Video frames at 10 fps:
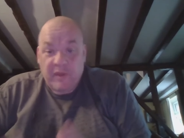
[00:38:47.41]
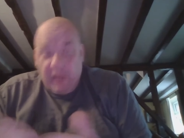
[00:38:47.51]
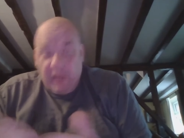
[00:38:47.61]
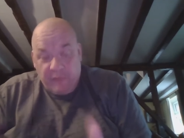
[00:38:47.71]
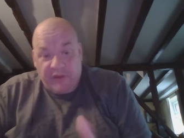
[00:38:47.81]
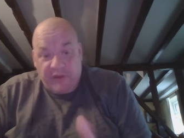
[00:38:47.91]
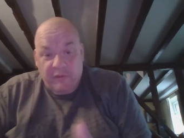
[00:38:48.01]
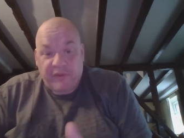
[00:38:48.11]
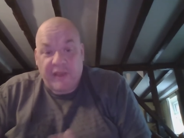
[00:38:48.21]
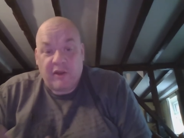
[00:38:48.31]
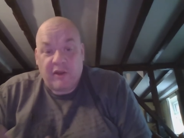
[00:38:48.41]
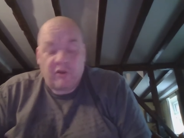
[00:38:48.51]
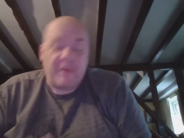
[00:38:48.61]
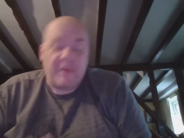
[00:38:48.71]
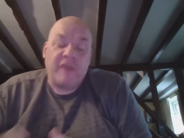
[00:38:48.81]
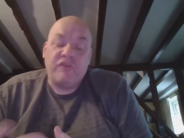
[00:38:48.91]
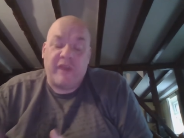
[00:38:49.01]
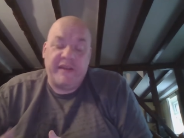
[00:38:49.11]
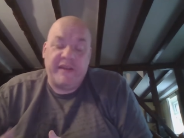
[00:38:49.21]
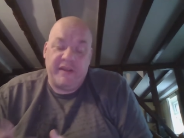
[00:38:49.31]
Um, Terry was saying earlier on about
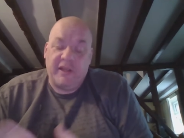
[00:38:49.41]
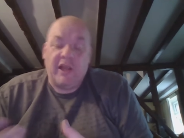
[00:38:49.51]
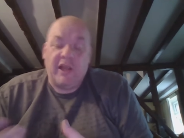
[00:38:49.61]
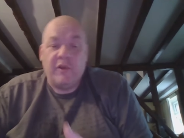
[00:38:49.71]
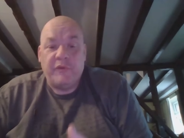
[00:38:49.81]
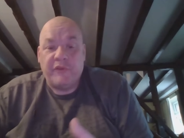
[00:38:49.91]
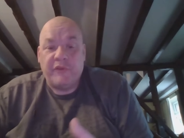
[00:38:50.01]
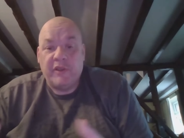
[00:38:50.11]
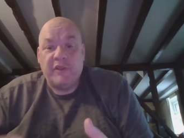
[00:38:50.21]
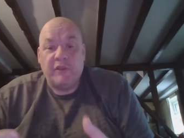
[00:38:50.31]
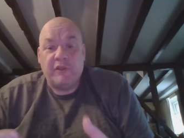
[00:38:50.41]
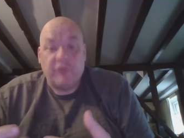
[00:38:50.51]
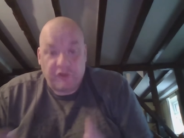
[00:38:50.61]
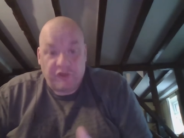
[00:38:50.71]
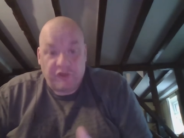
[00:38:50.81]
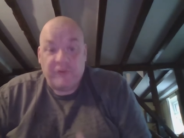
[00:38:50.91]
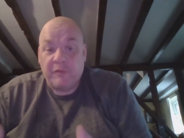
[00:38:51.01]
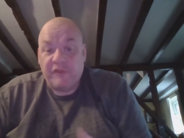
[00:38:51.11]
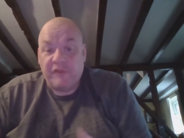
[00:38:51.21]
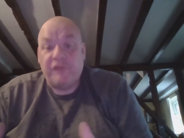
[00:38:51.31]
training the clothes that you're going to shoot in,
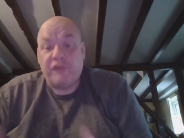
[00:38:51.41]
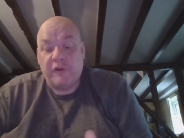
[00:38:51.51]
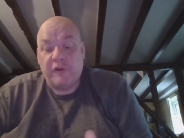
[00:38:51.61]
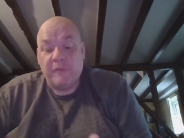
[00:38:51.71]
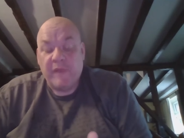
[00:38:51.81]
which is true.